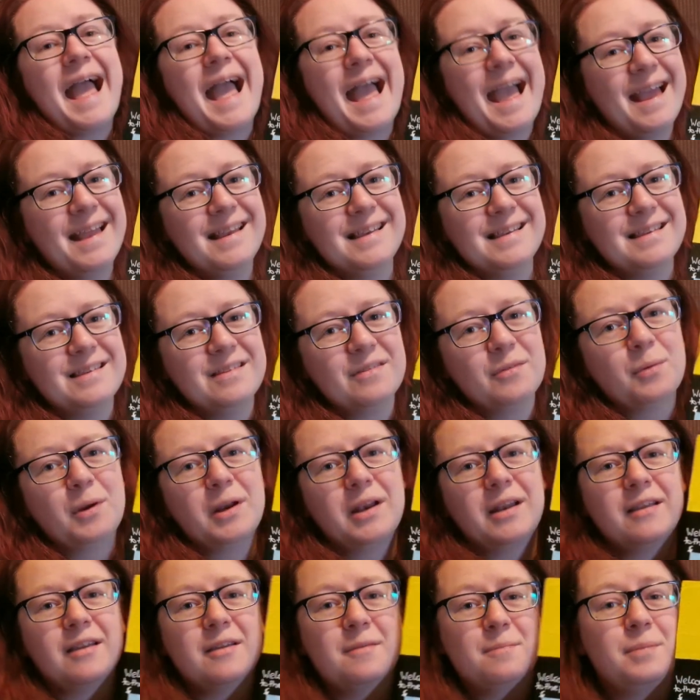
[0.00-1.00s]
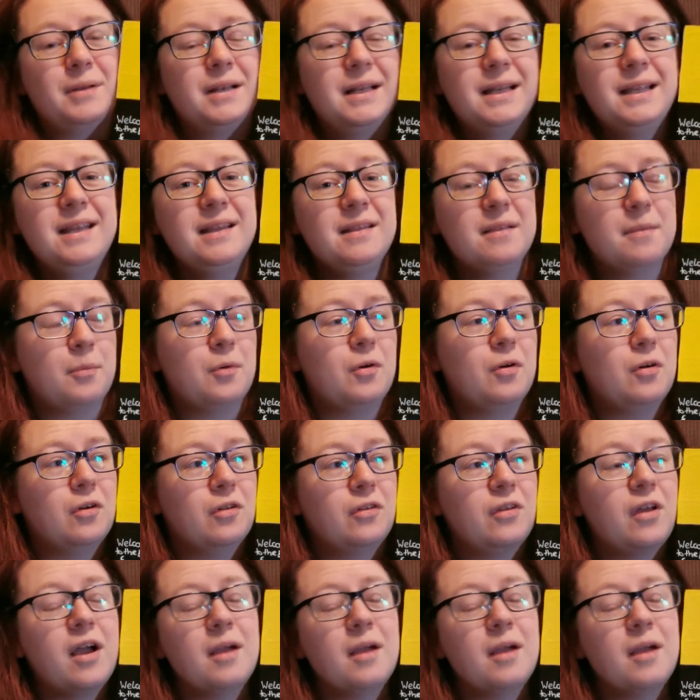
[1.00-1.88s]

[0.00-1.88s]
end, when I complete the board,